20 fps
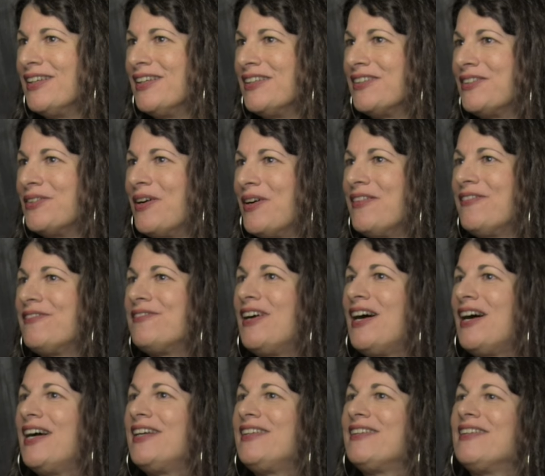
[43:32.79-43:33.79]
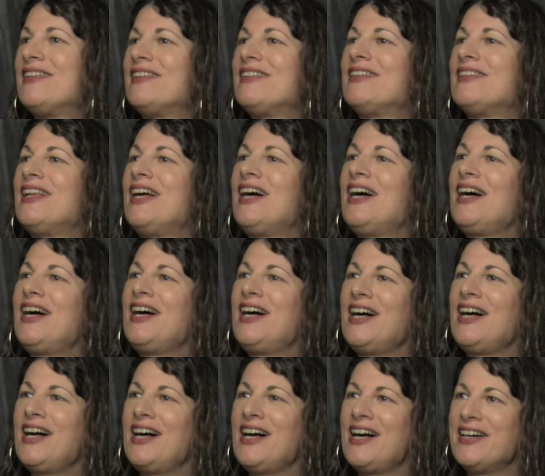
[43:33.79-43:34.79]
So I find a
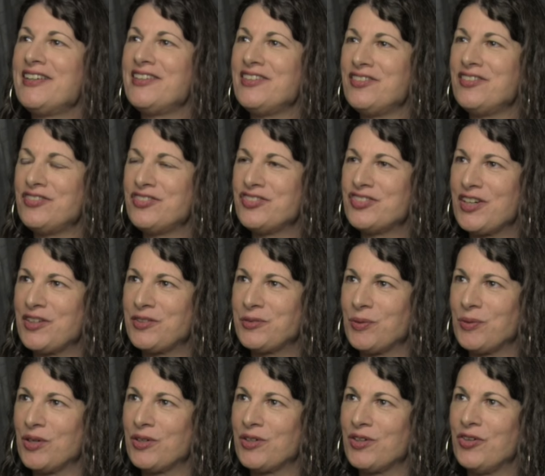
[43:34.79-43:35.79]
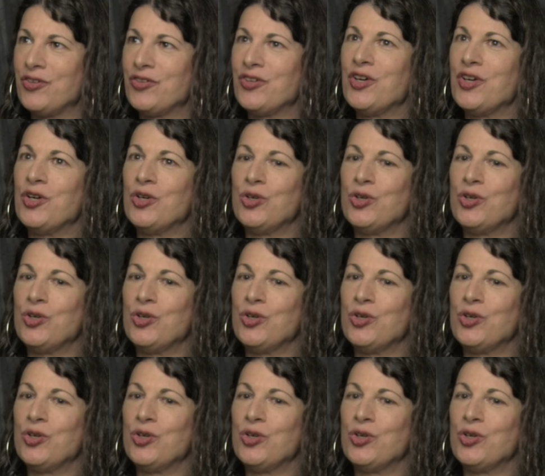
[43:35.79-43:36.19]
lot of sex workers